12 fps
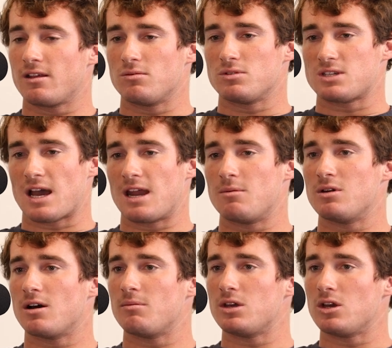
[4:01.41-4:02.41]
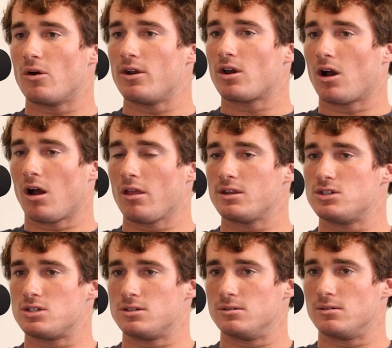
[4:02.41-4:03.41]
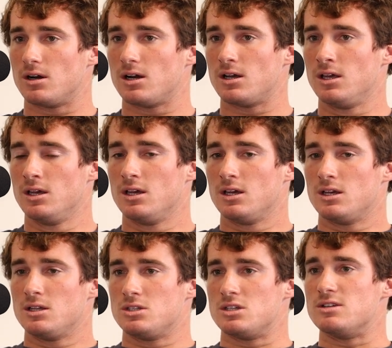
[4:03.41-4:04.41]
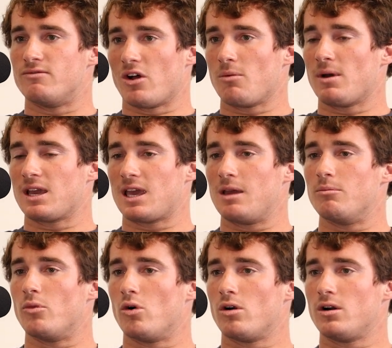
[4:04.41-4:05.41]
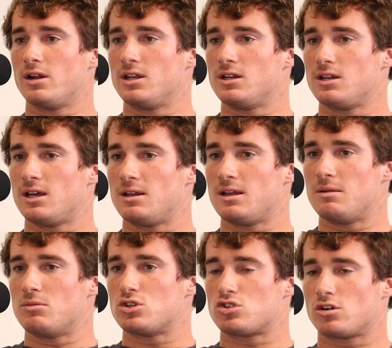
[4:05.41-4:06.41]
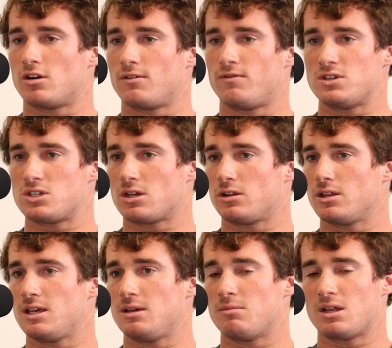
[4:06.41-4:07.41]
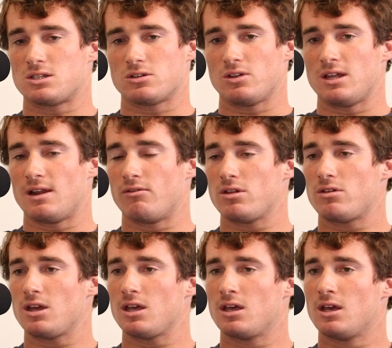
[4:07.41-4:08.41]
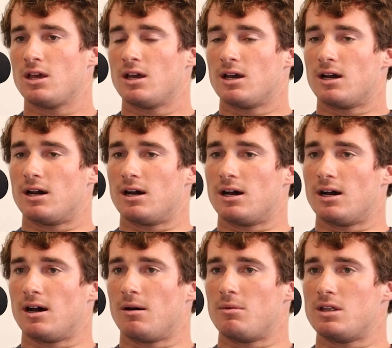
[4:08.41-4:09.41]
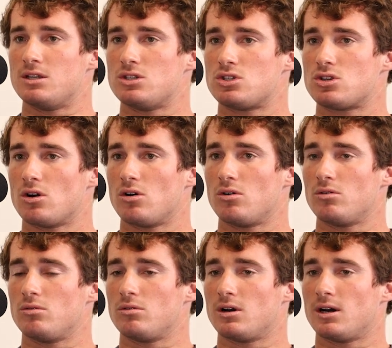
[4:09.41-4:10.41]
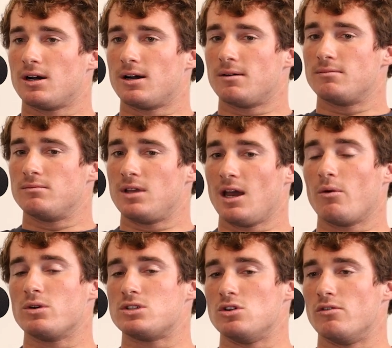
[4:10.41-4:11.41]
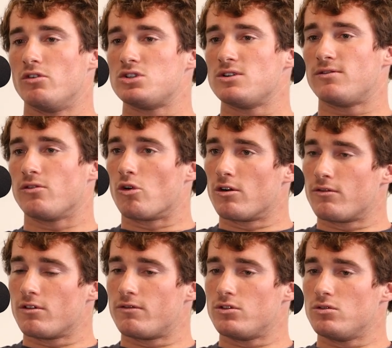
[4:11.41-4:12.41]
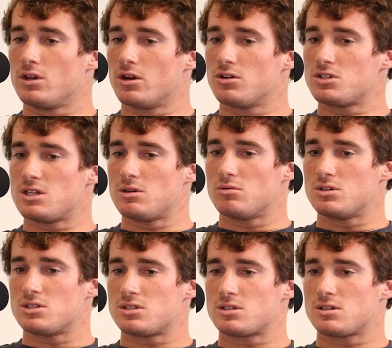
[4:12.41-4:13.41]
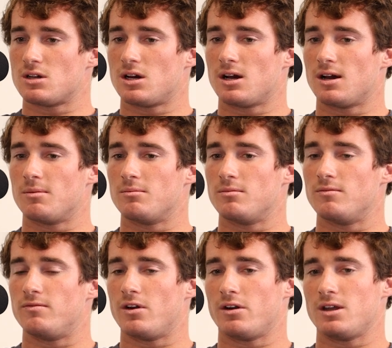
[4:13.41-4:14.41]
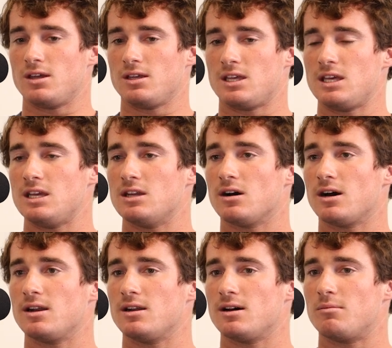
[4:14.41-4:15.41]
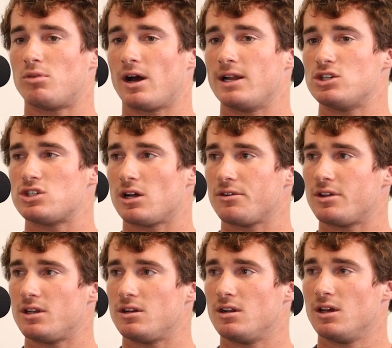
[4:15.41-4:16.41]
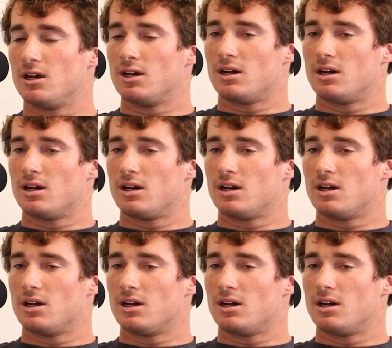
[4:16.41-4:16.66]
and Kelly was adamant on me going to college to develop my game more and mature physically, mentally, and everything. And so, went to University of Florida for a few years. He was very keen on Brian Shelton.